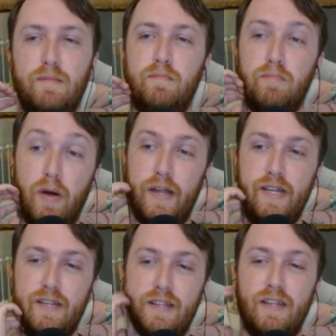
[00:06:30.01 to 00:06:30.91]
But
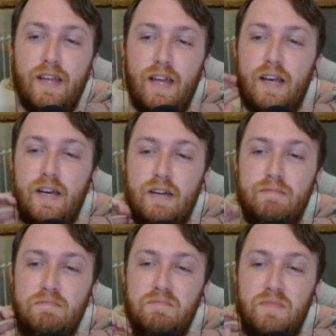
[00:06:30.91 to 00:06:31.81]
uh,
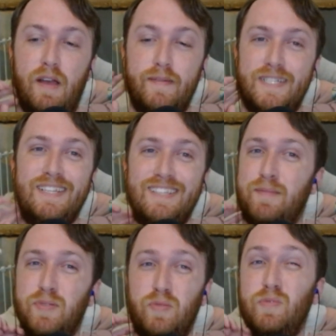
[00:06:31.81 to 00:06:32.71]
I mean, this
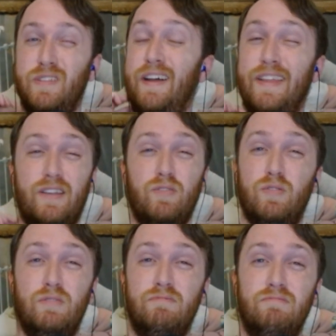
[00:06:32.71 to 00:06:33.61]
episode was not that
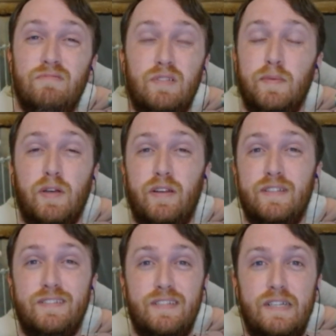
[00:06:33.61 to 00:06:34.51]
good, to be
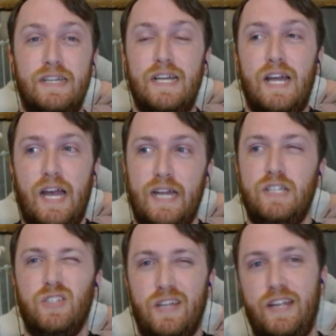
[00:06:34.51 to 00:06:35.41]
honest. I
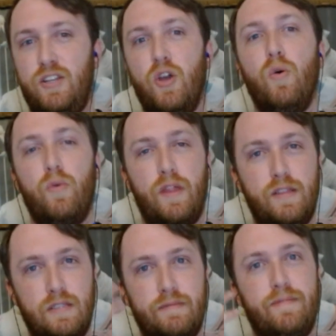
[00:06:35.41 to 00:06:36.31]
just I know that
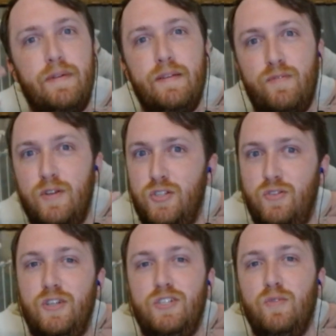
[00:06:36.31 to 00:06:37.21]
some of my
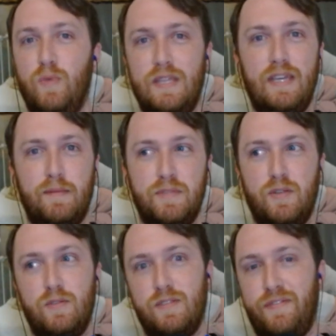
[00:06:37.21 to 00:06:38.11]
frustration with the
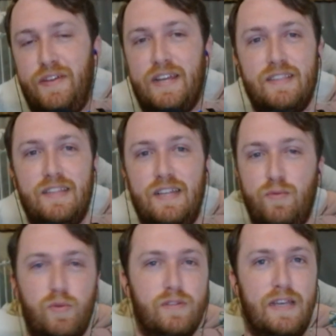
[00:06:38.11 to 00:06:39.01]
episode is the fact that I
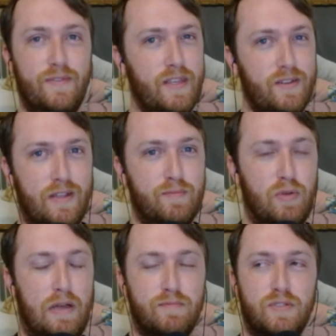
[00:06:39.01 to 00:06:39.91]
was having internet
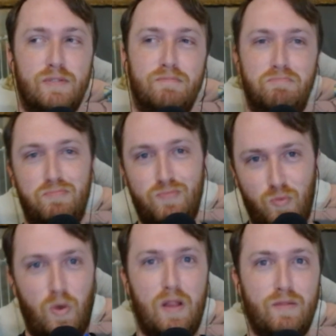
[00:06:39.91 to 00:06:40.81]
problems
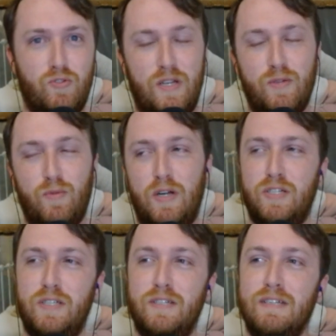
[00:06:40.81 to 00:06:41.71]
while trying to
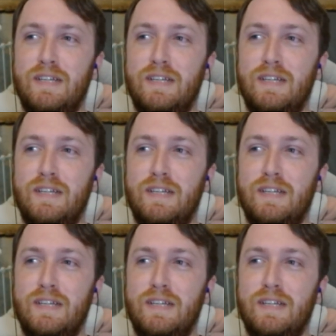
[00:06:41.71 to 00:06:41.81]
watch it.